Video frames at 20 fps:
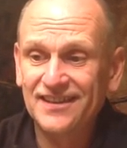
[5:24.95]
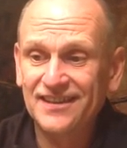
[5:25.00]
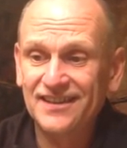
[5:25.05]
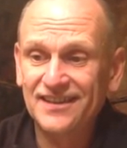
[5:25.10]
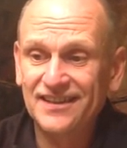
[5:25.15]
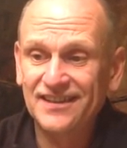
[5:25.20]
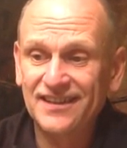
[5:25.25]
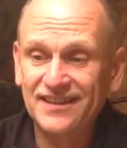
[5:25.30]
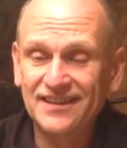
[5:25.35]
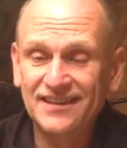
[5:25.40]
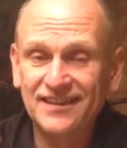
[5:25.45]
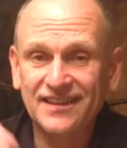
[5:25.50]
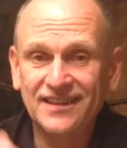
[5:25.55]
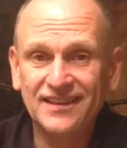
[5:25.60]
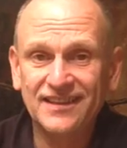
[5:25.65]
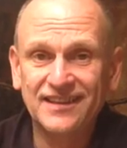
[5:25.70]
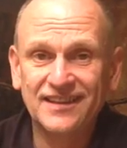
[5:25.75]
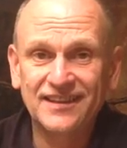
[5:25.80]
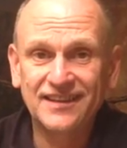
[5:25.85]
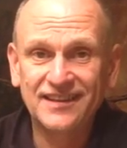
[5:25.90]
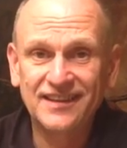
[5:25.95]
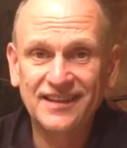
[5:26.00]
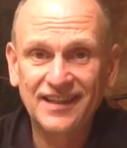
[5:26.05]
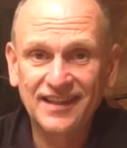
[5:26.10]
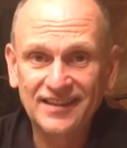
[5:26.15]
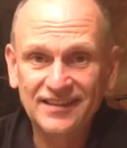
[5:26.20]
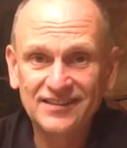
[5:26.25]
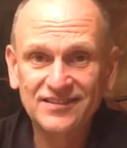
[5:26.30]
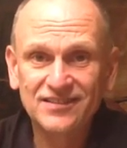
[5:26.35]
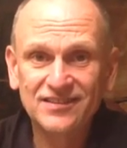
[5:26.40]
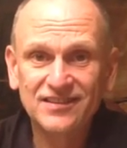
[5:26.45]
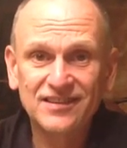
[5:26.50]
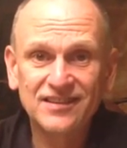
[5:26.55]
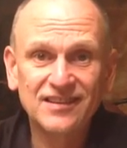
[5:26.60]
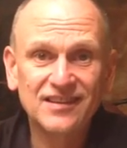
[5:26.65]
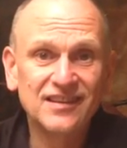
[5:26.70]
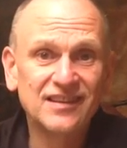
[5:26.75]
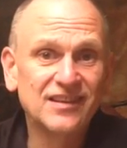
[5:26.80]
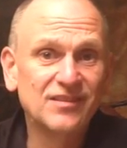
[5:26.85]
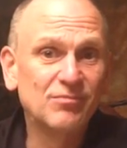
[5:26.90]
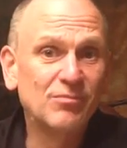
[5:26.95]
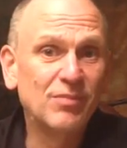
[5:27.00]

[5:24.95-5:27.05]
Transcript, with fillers: and a, uh, a nice uh,